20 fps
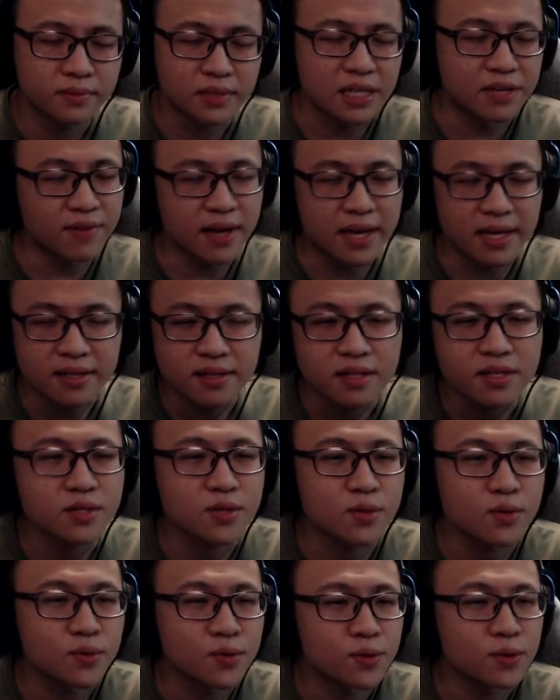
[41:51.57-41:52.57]
event.
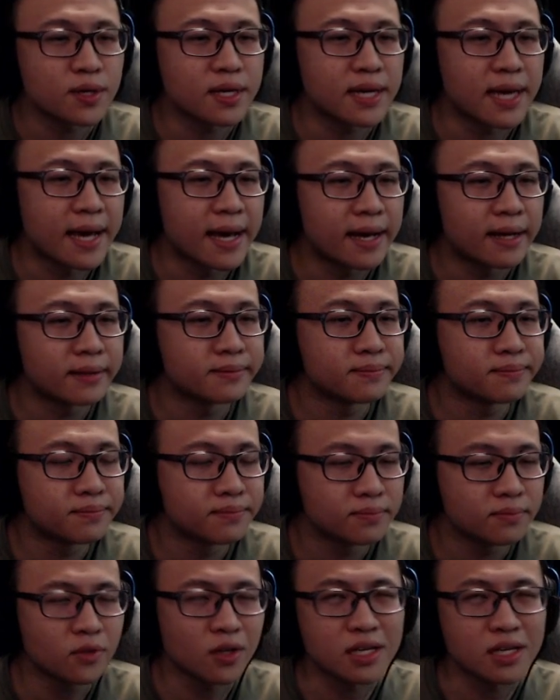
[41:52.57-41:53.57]
So yeah,
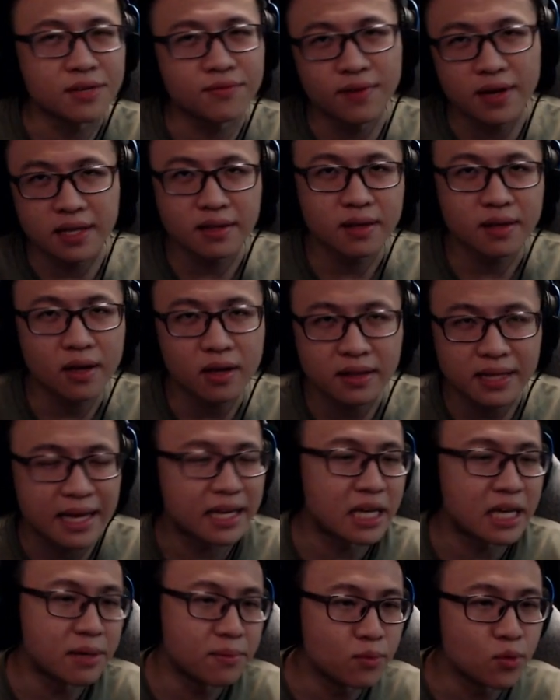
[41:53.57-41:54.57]
not event,
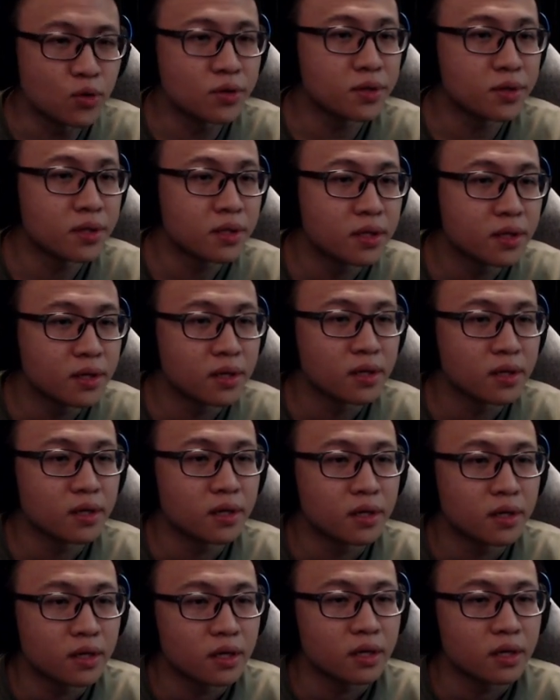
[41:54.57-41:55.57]
that game mode.
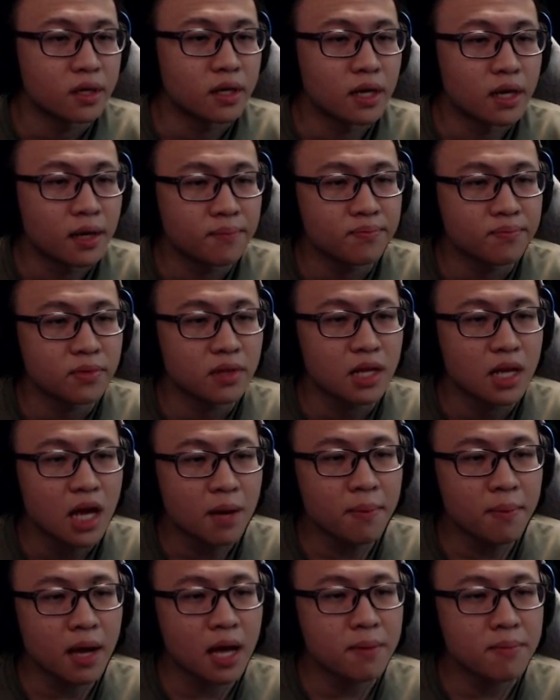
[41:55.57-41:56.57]
Yeah.
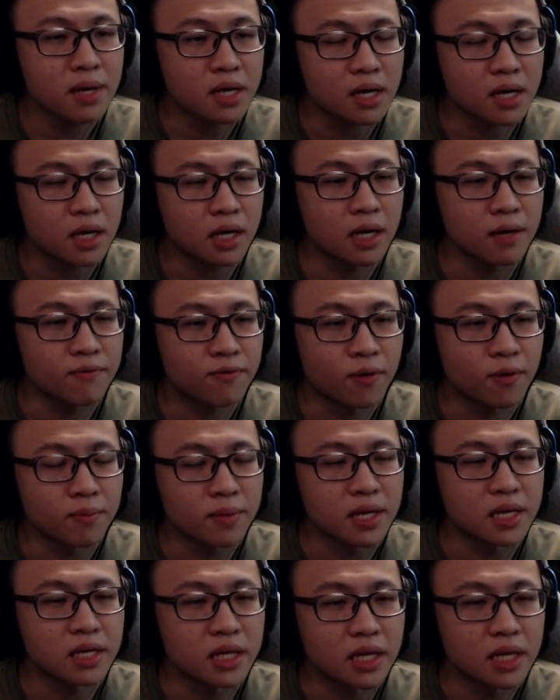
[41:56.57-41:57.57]
How about I make a clip from
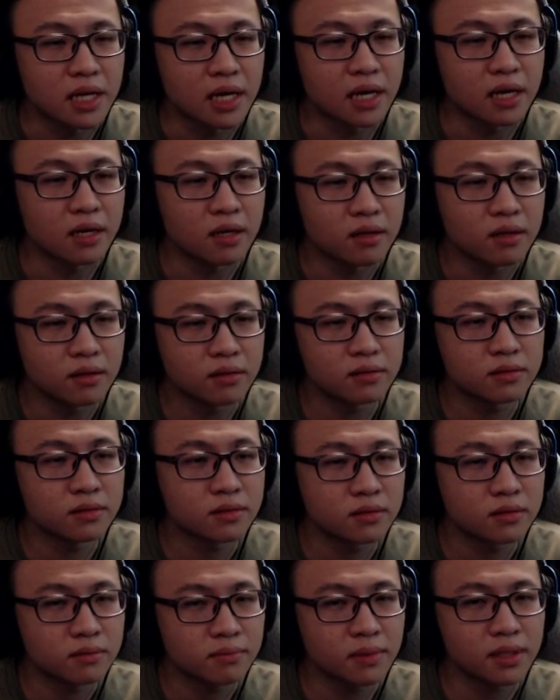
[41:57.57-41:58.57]
AK Hangout?
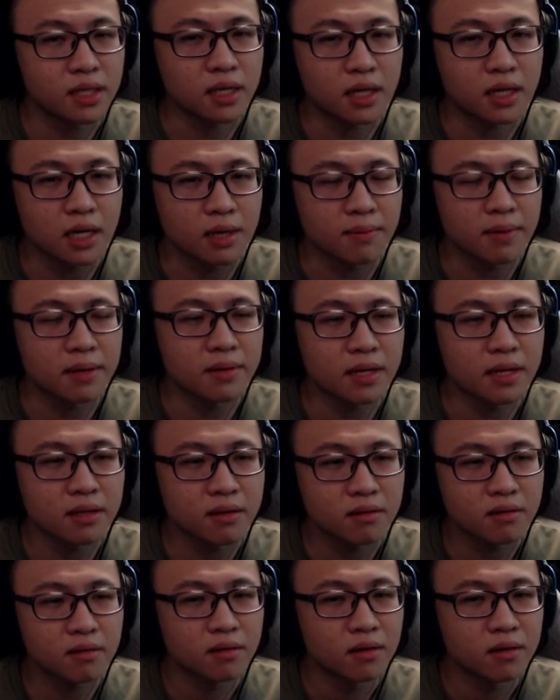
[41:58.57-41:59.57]
Make a clip and
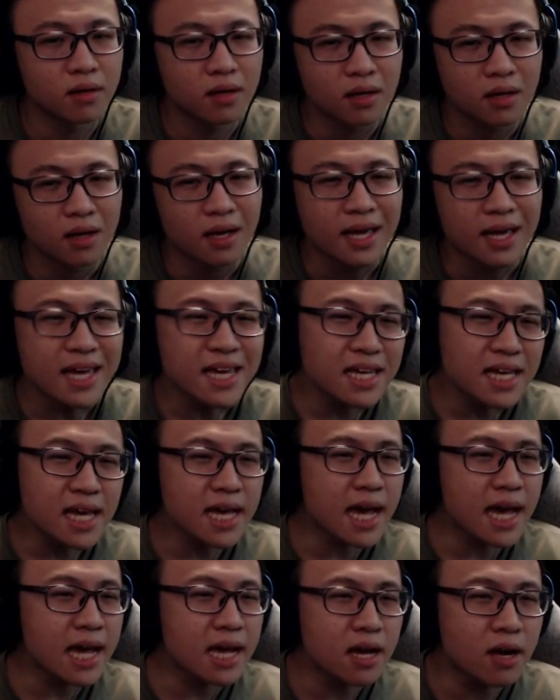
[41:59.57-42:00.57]
then
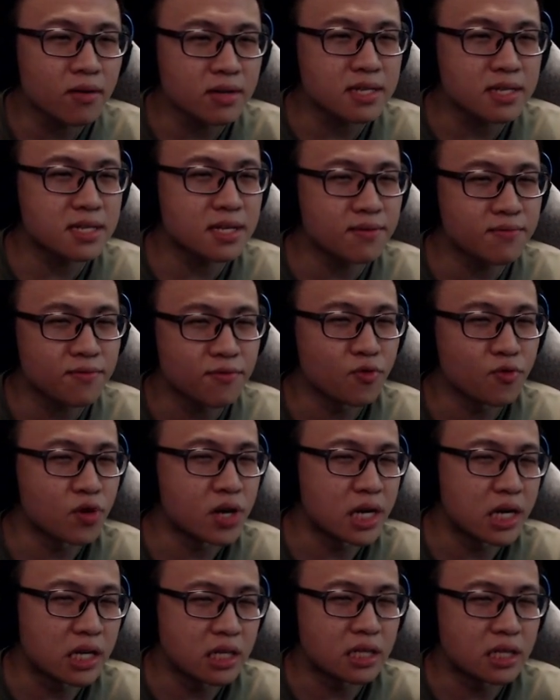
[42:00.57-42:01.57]
AK Hangout isn't
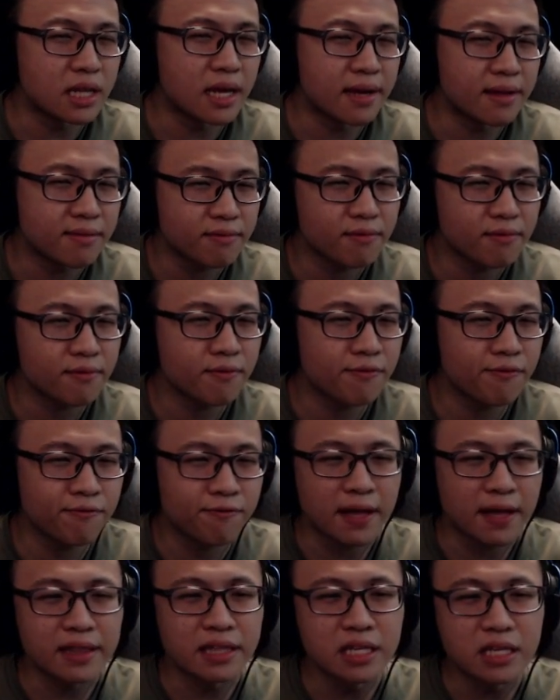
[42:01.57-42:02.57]
really that
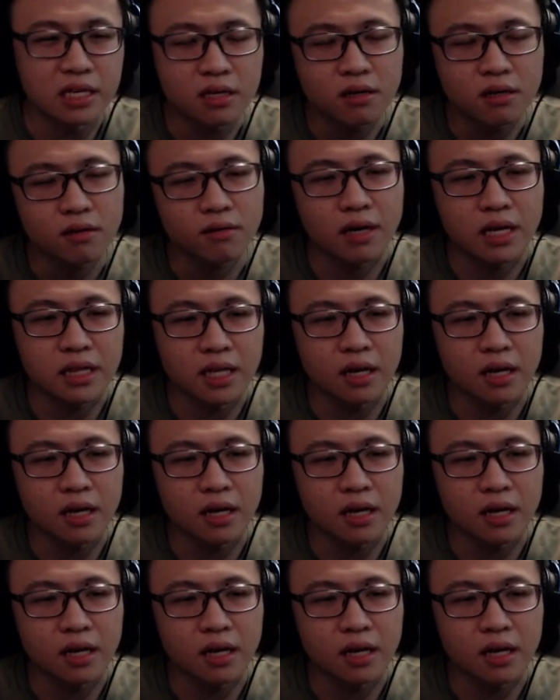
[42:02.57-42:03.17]
funny right